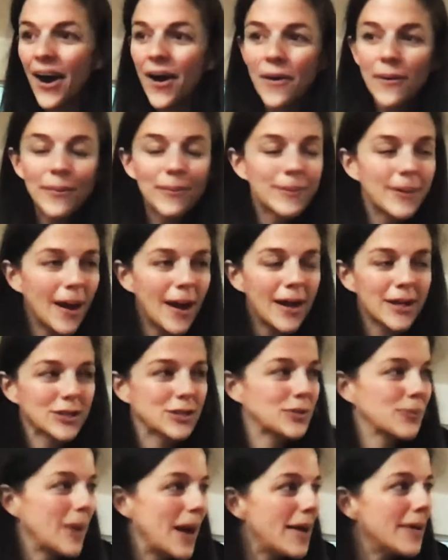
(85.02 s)
Oh
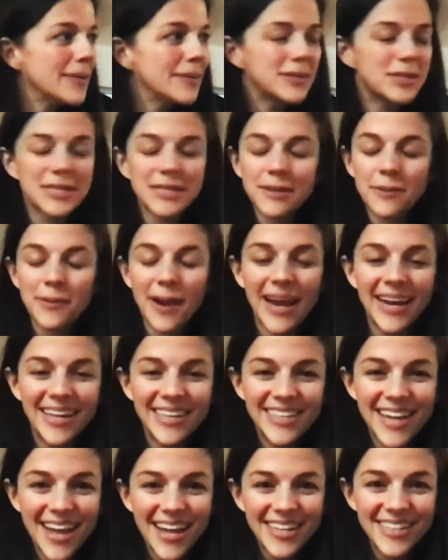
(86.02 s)
gosh, well, just a
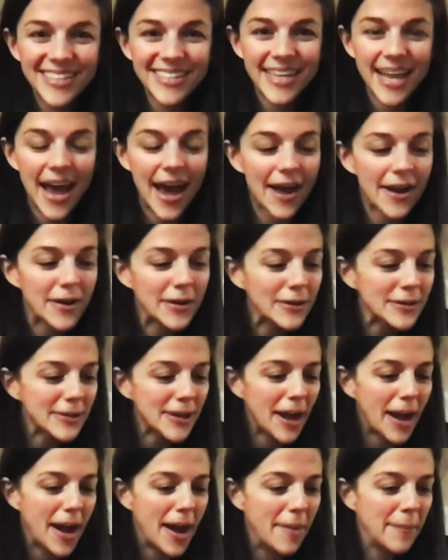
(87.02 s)
rainy day in Seattle.
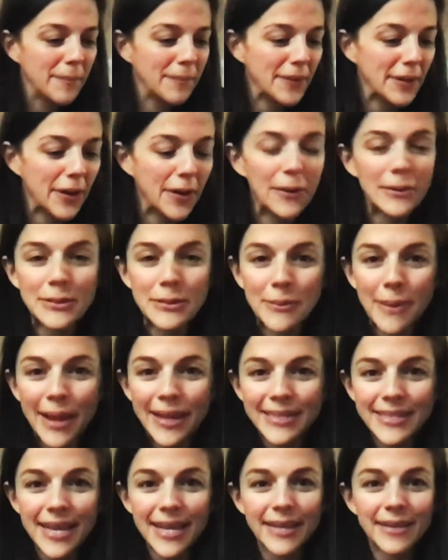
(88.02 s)
So I
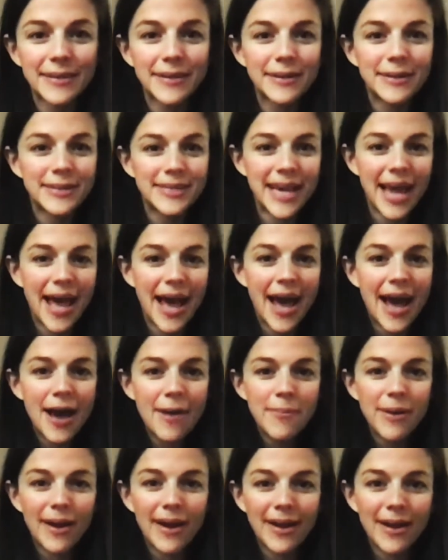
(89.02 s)
might take a little
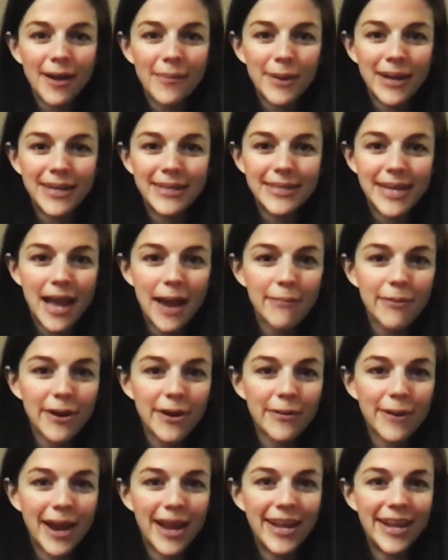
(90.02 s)
dab. I got my dab
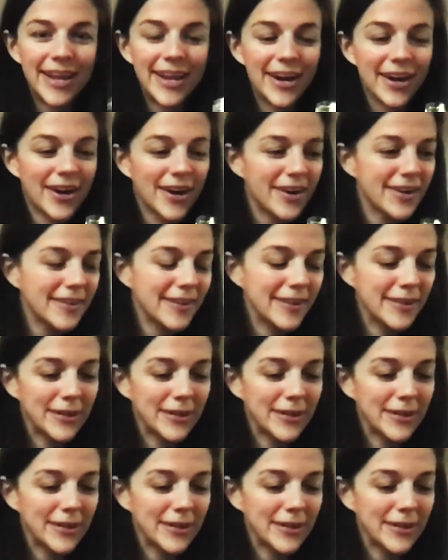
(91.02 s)
rig right here.